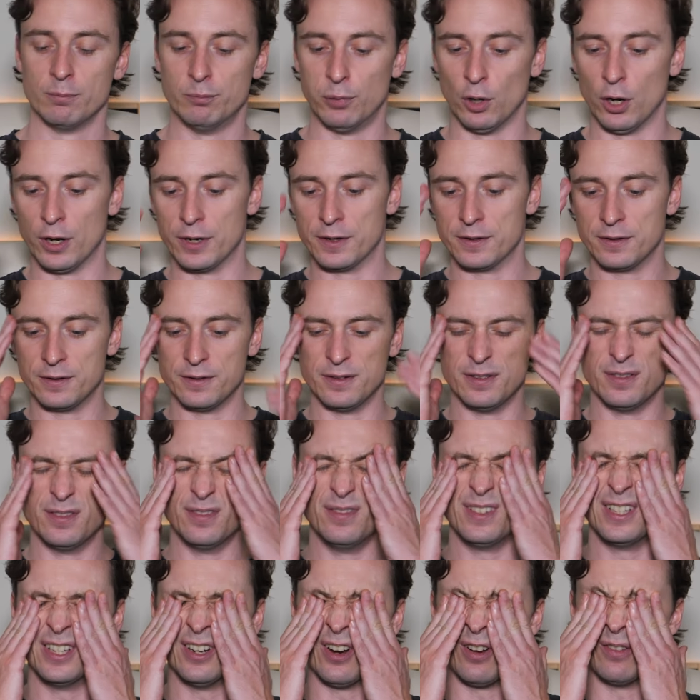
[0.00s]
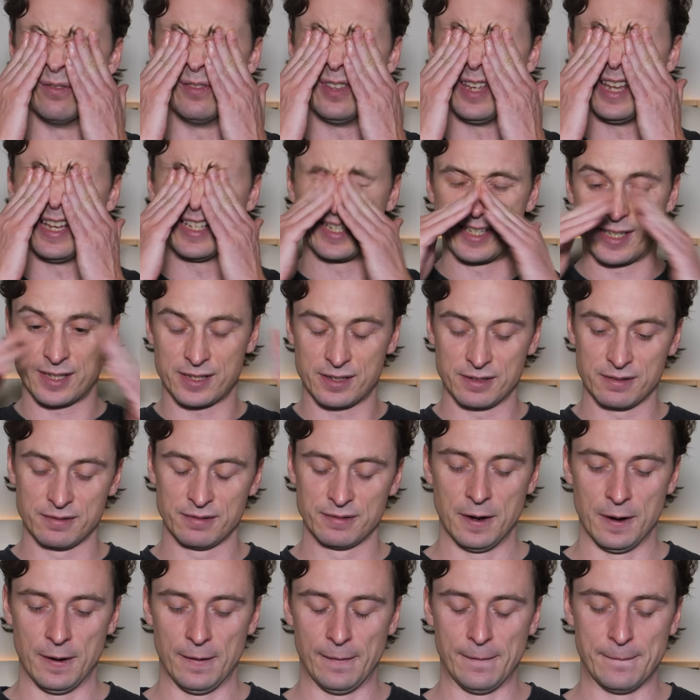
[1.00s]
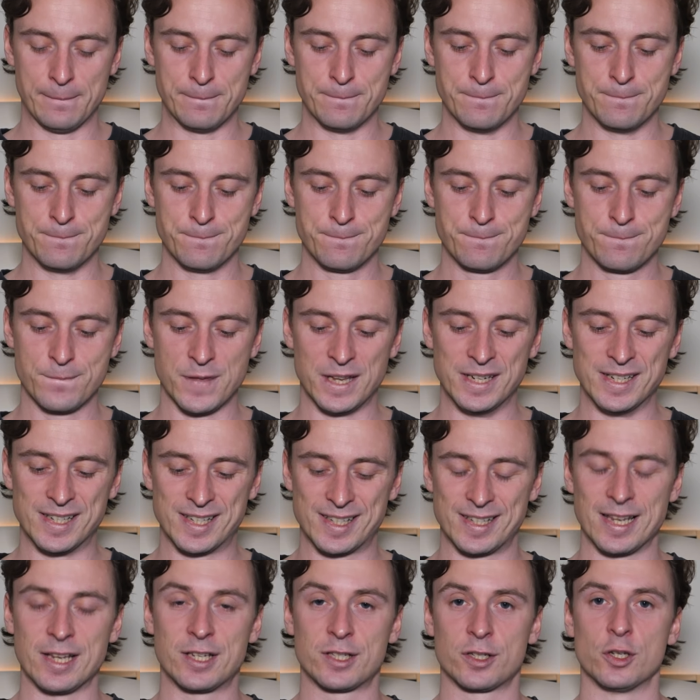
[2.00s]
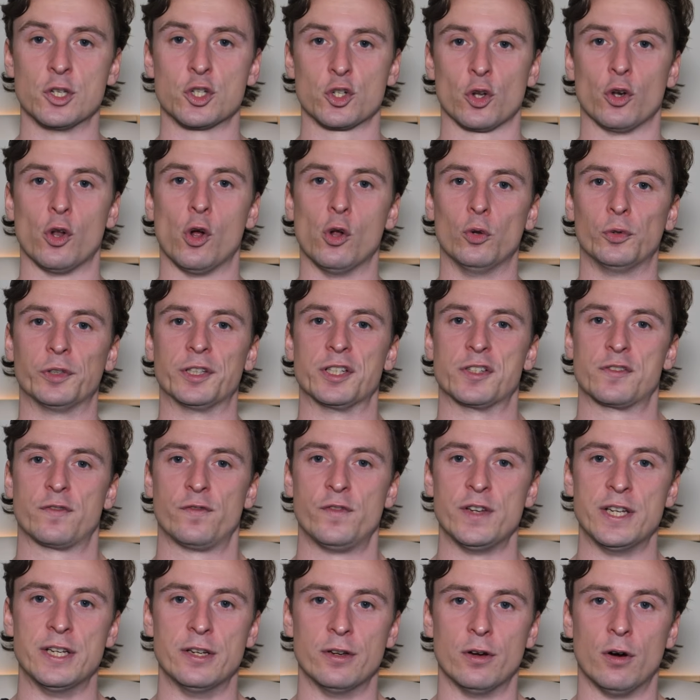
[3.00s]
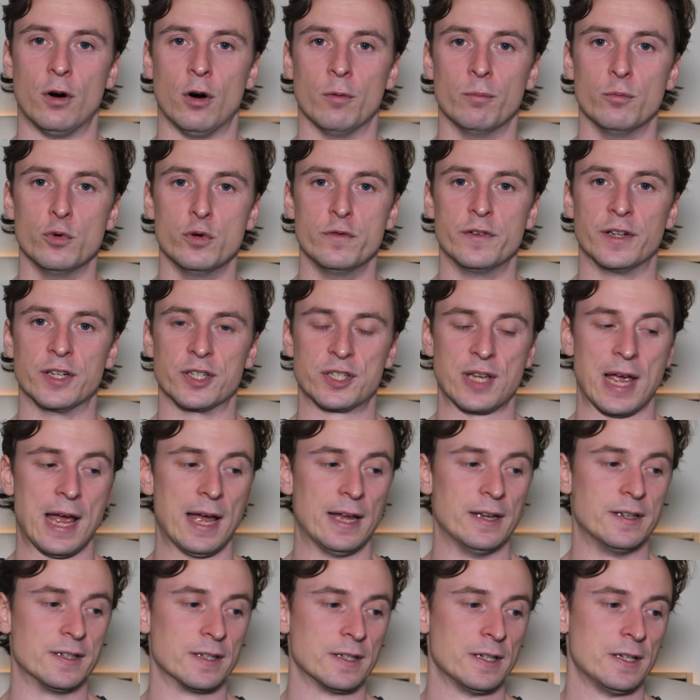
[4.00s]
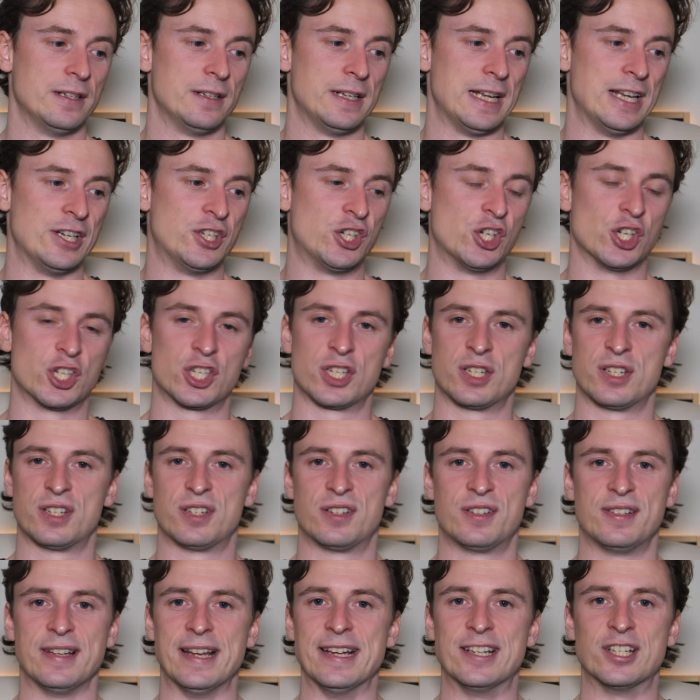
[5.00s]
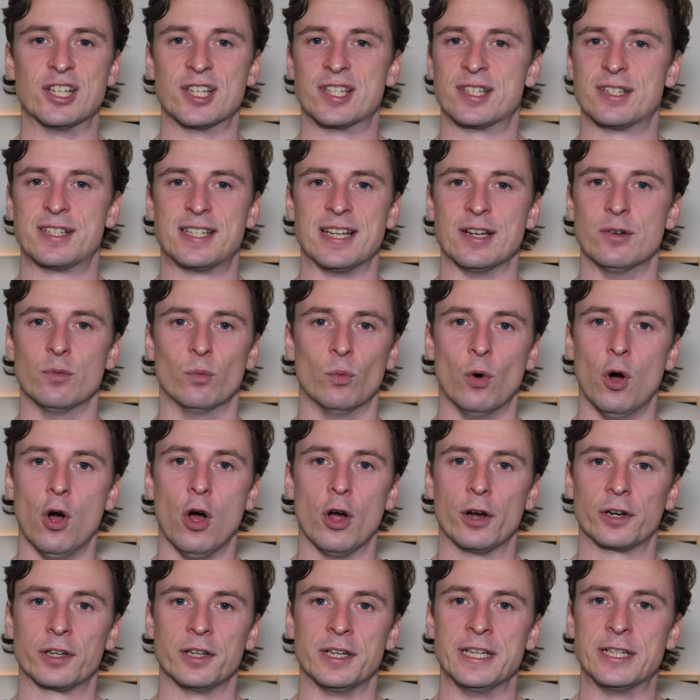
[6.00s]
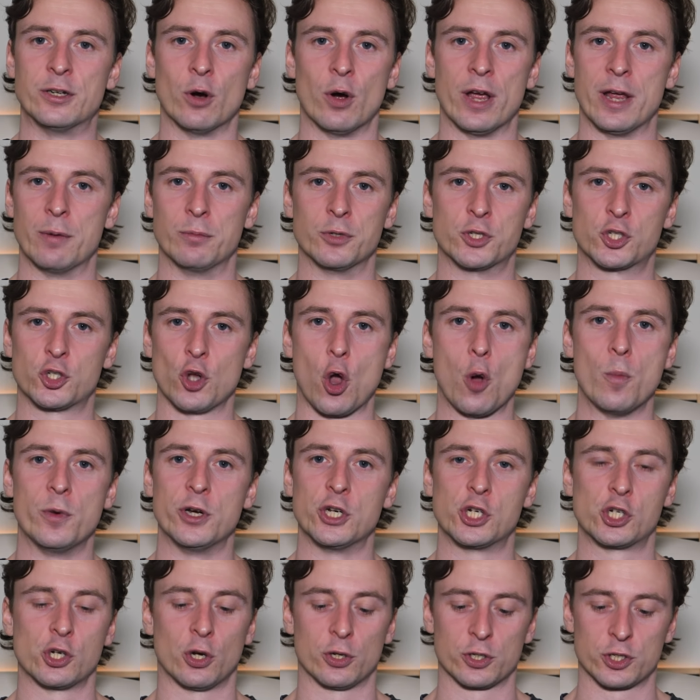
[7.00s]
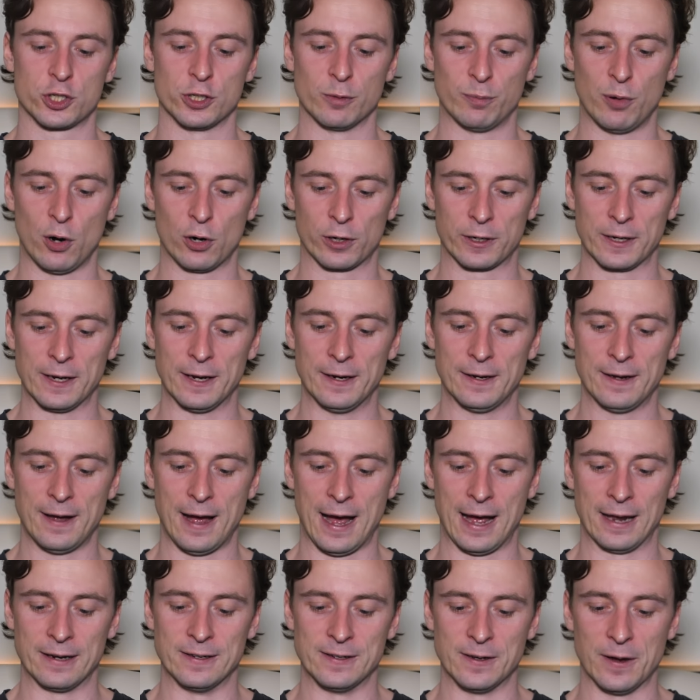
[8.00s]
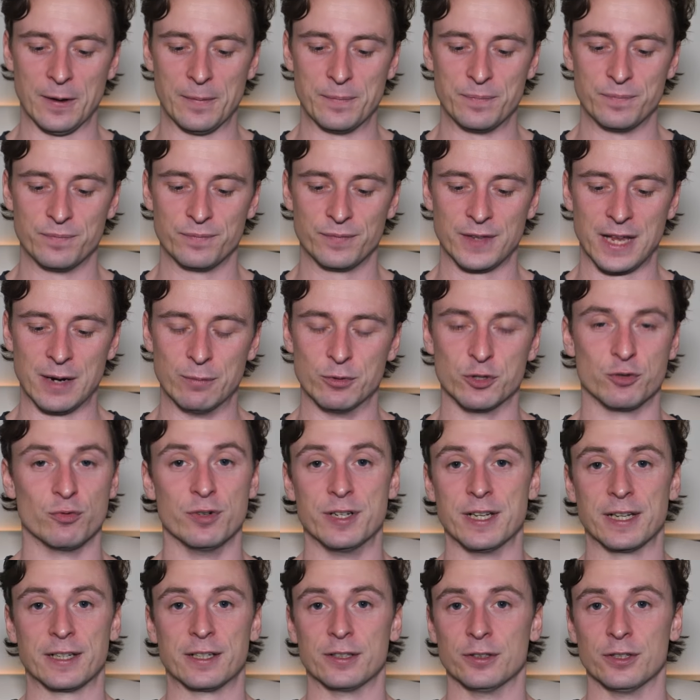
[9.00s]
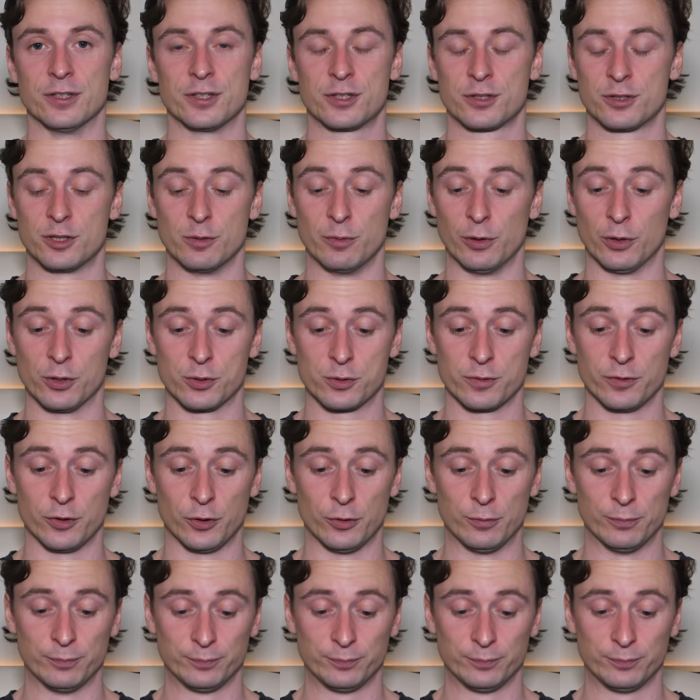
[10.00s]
But, you know, this insistence on holding his feet, on moving his head, it just didn't work. He got hit with so many shots in the pocket, and it was ridiculous, to be honest with you.